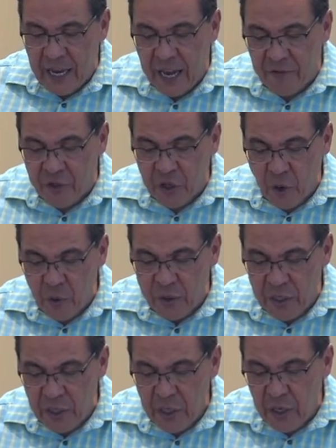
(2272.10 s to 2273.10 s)
They have
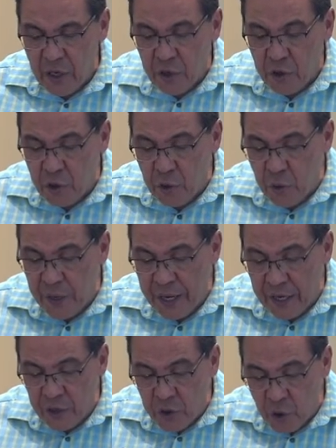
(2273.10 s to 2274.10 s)
chosen to
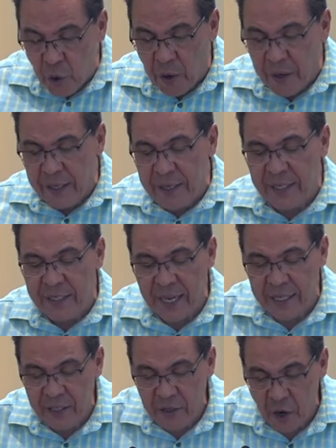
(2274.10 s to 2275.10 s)
ignore it. They
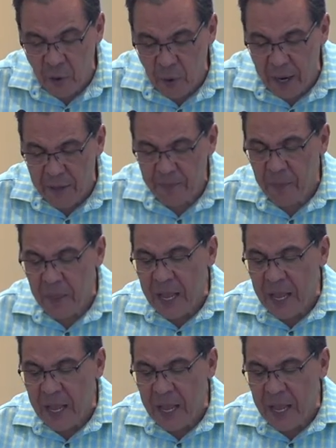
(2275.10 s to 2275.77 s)
said, you know what?